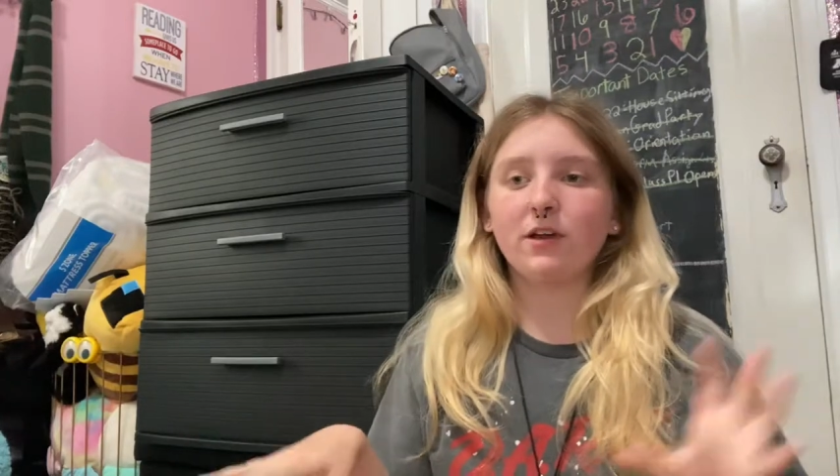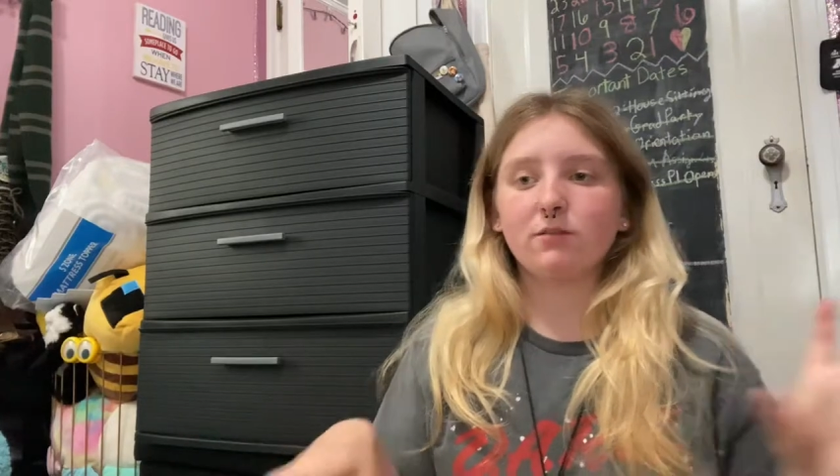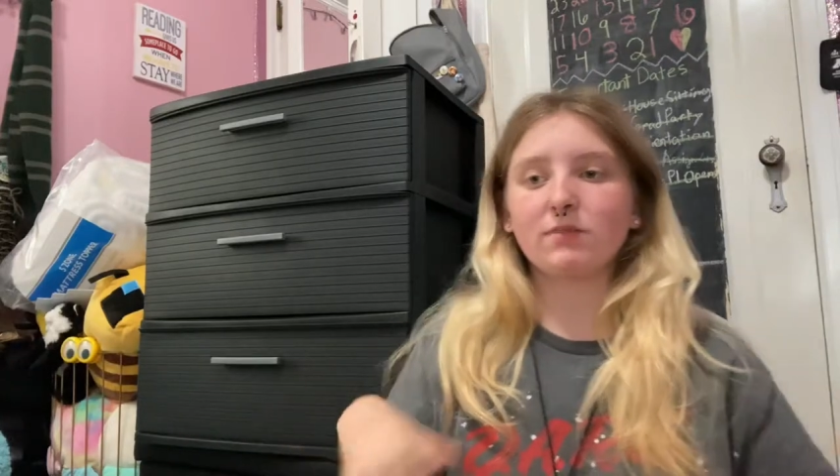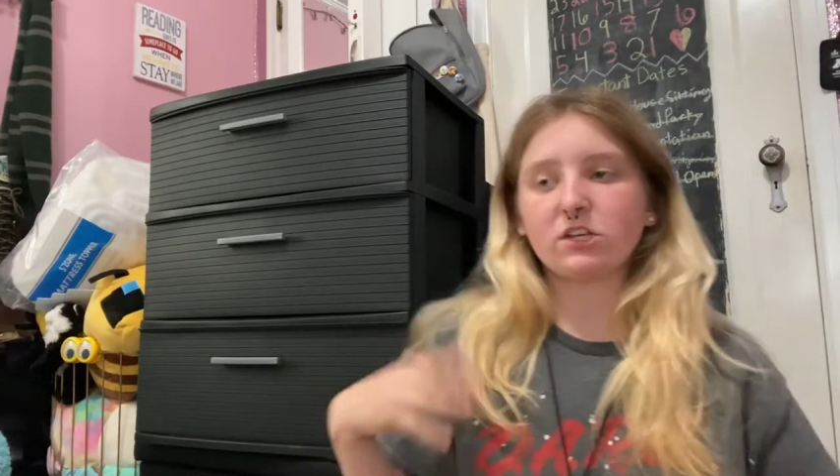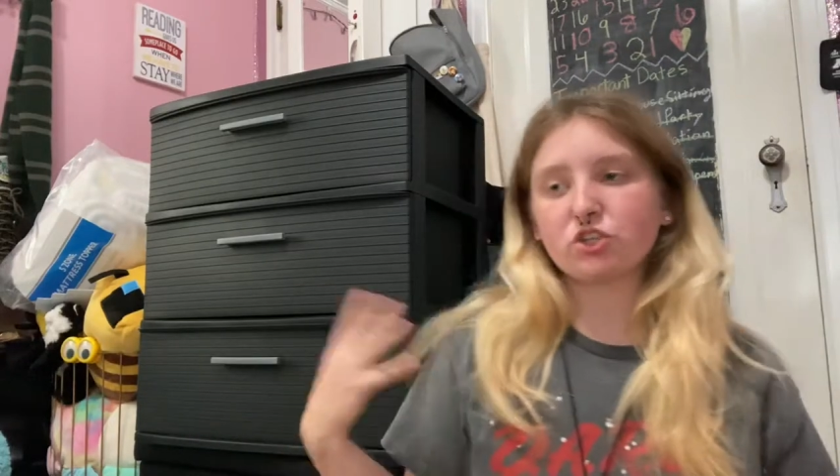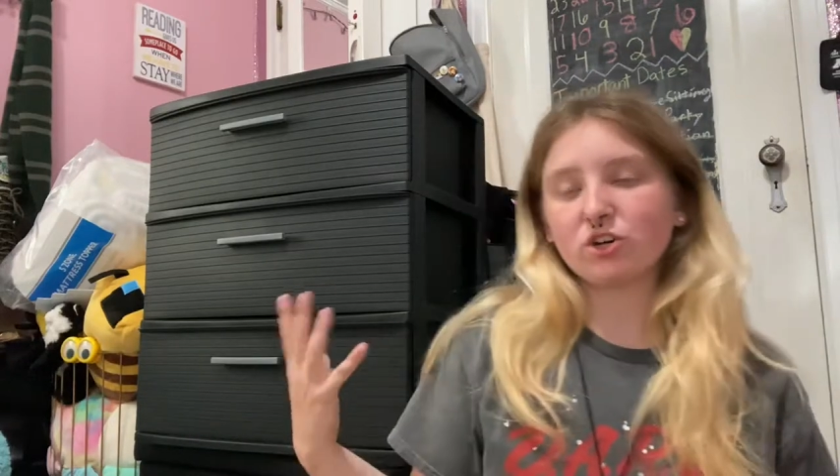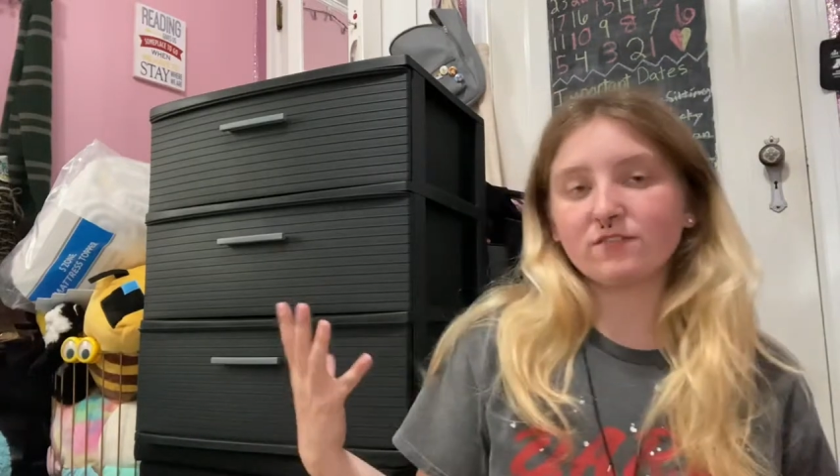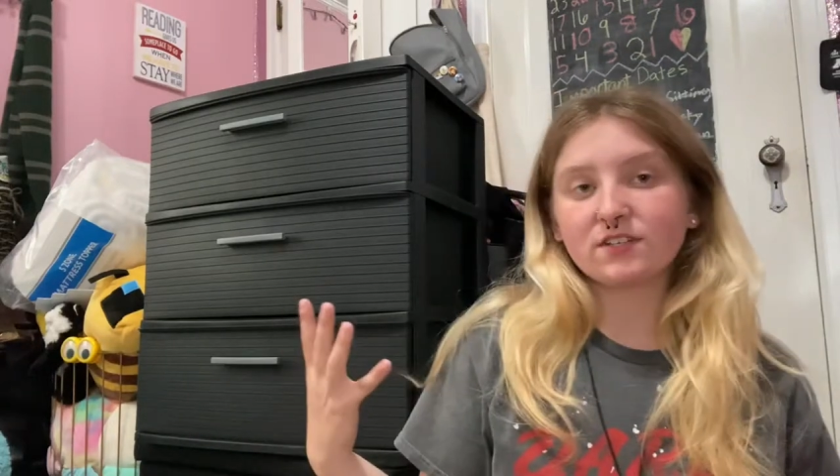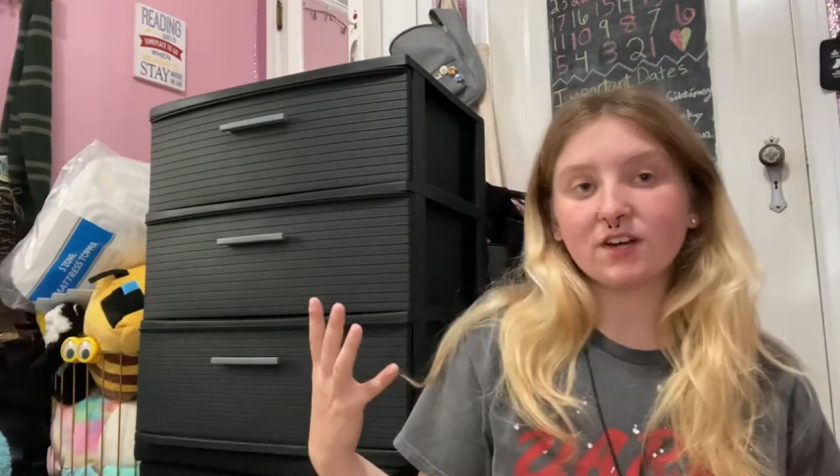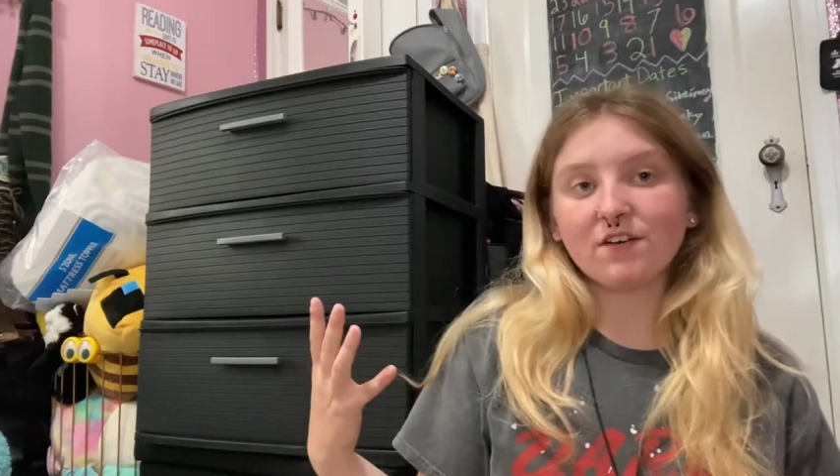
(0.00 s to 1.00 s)
good mixture of
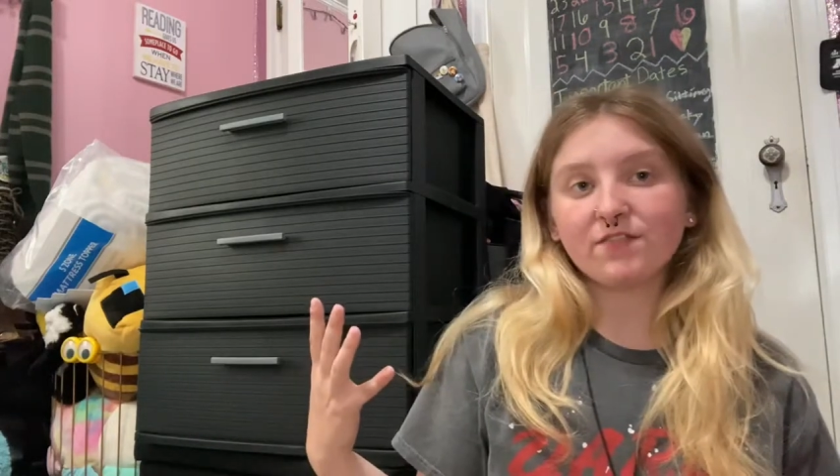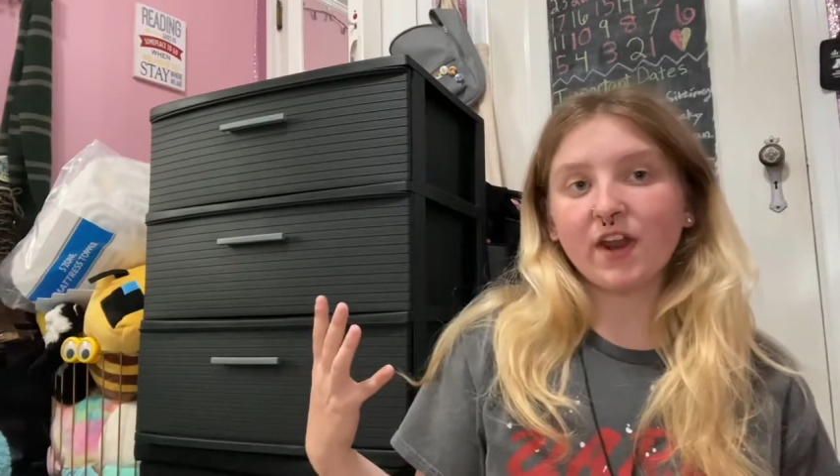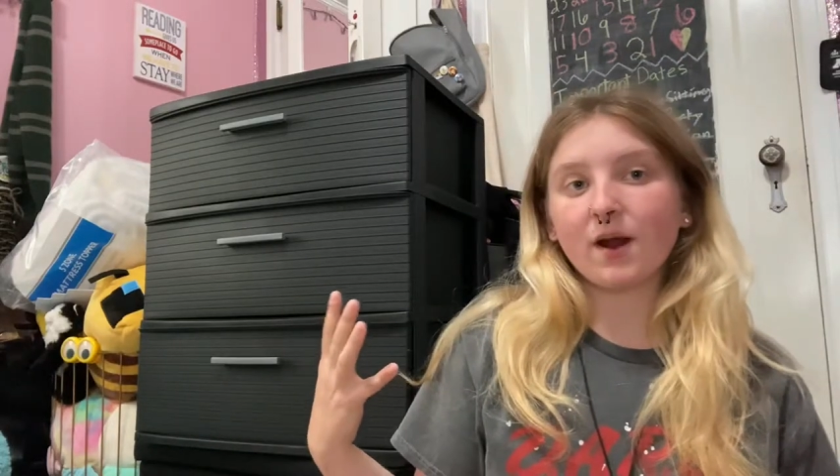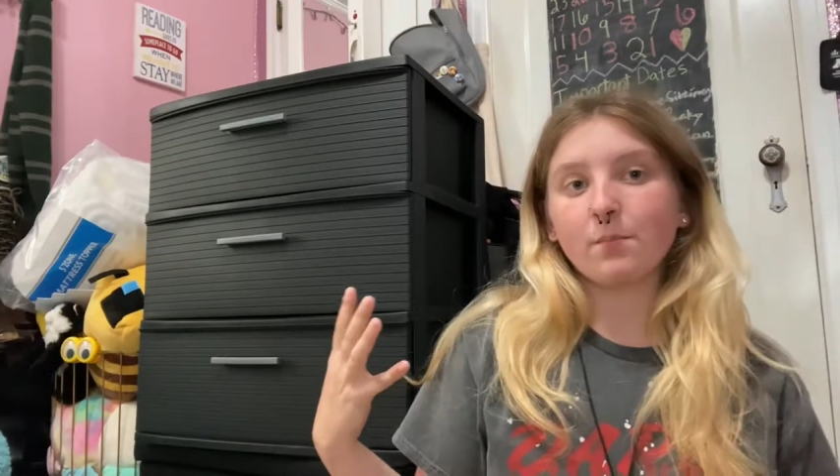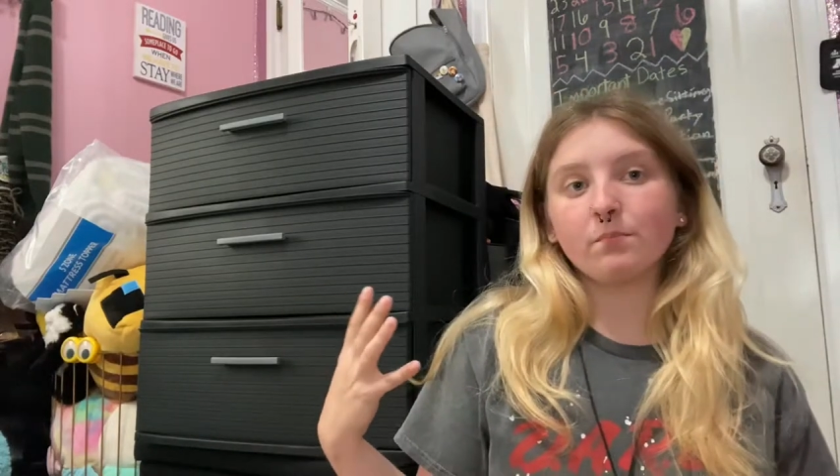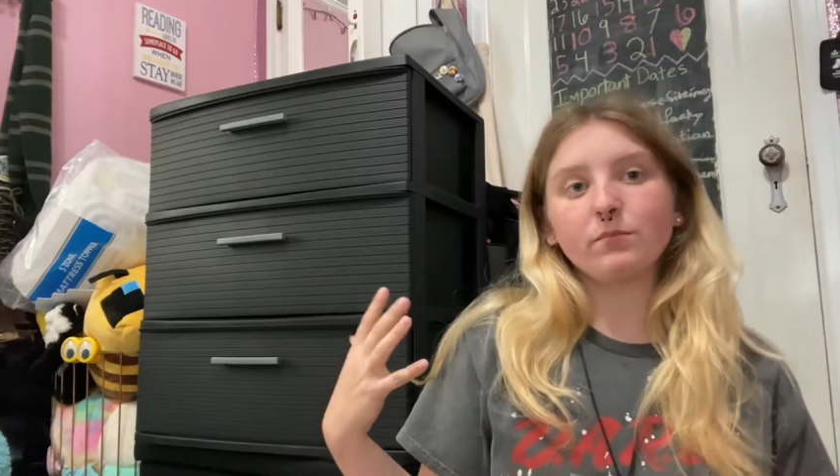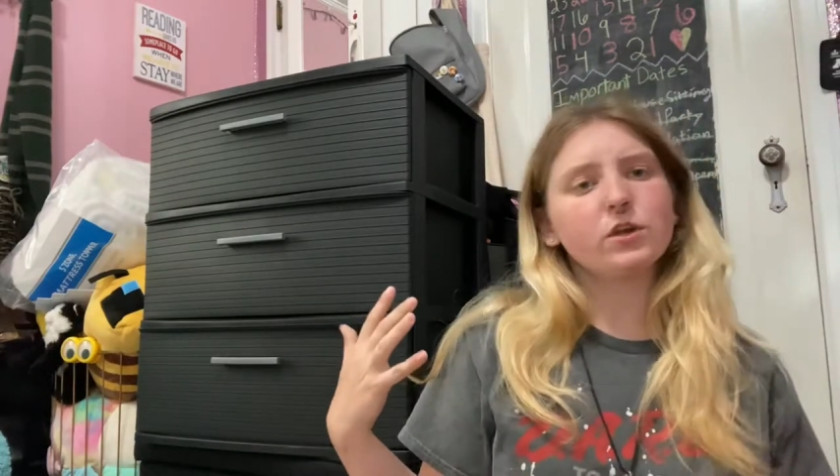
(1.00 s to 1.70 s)
stuff that I'm,